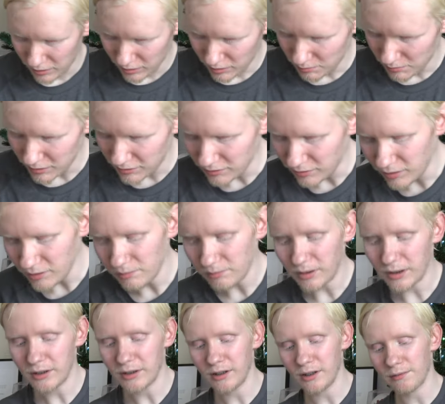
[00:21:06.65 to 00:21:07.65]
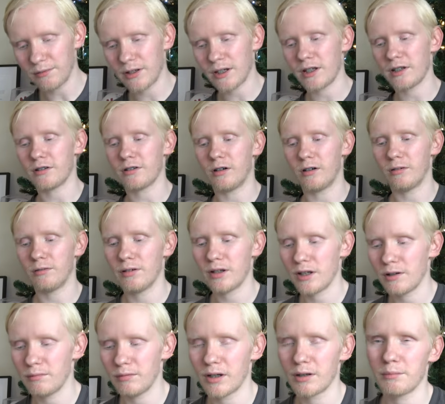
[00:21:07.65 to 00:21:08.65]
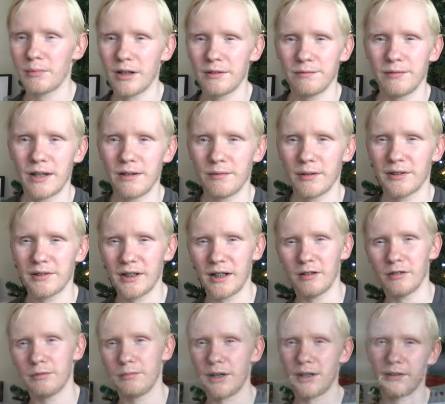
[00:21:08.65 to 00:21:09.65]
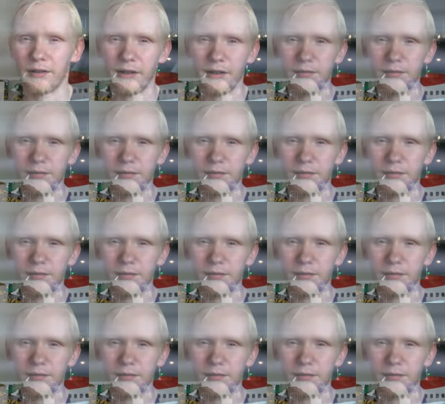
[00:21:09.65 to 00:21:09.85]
The Missouri 1 livery is already one of my favorite Southwest